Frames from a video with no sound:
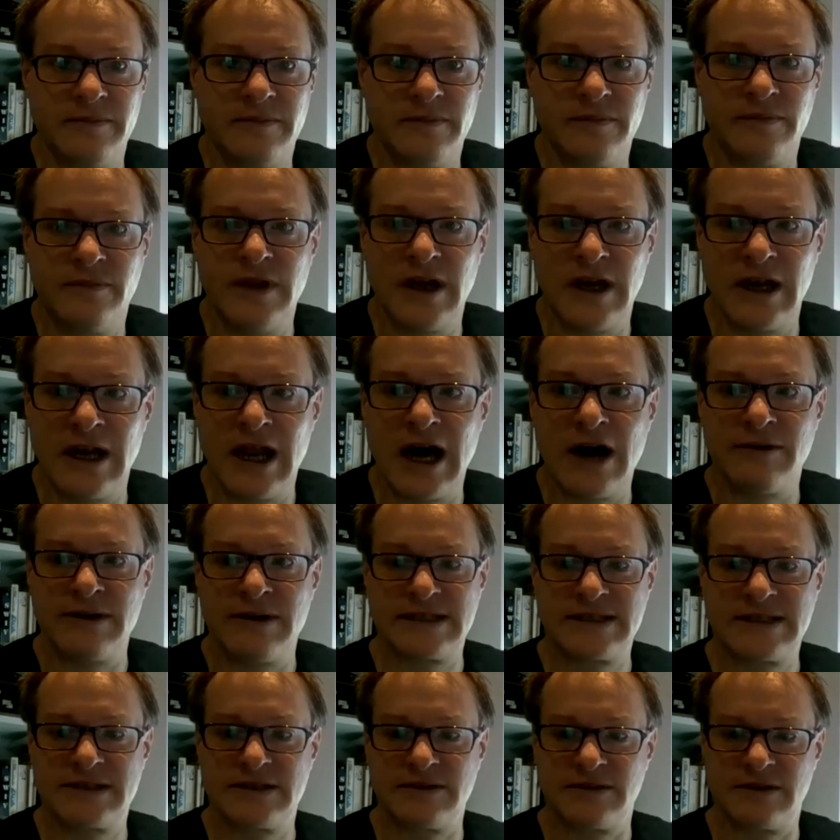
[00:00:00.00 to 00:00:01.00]

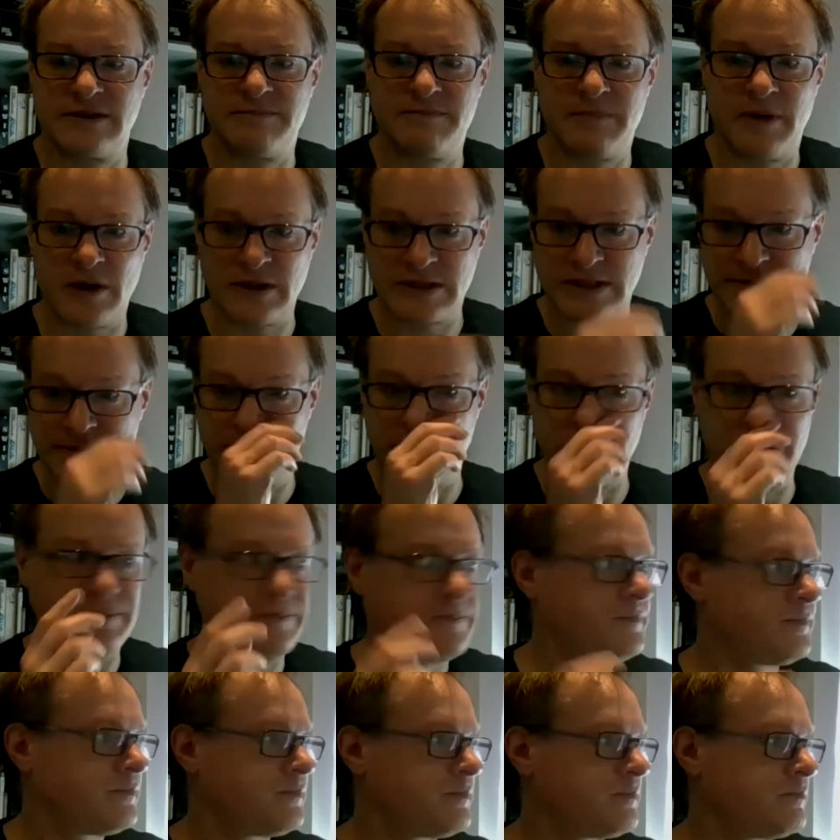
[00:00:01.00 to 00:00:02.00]
lowest sort of possible
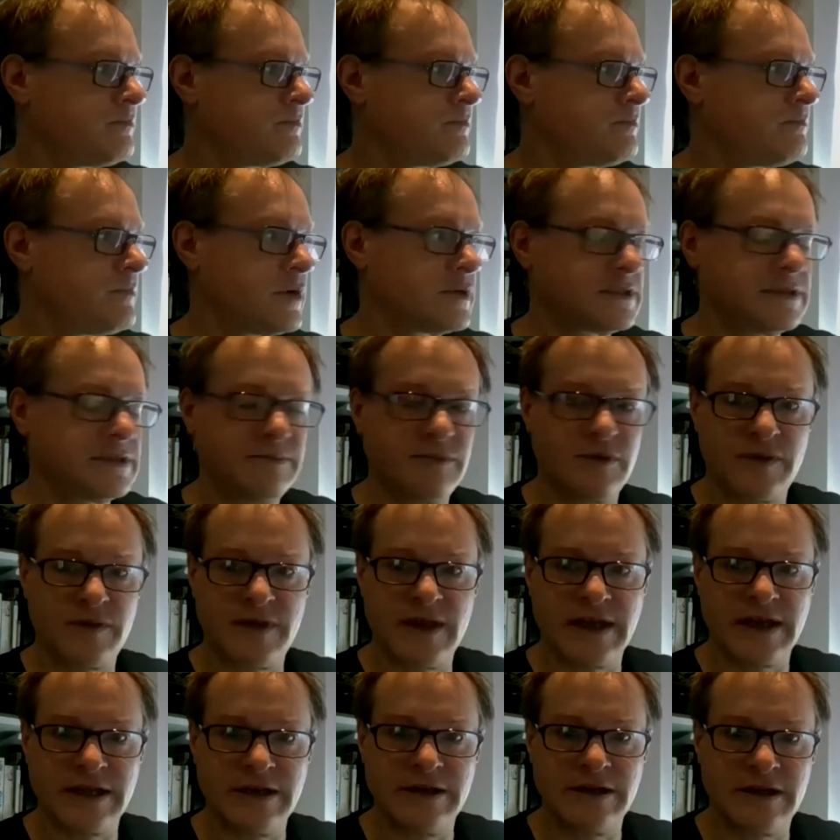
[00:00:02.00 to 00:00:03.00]

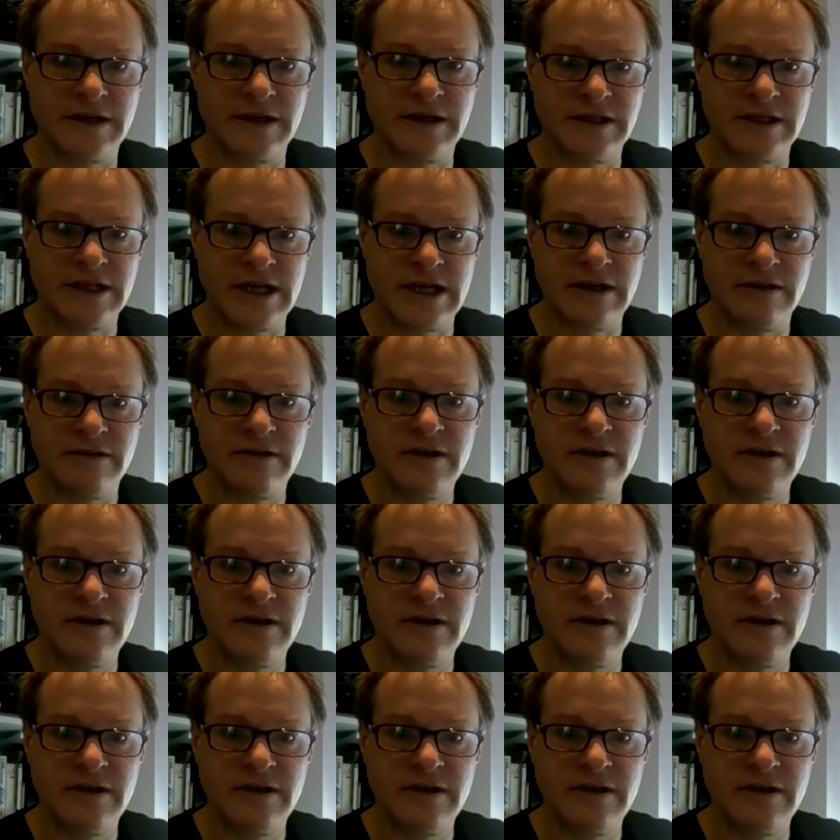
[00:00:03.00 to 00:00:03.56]
thing you could do.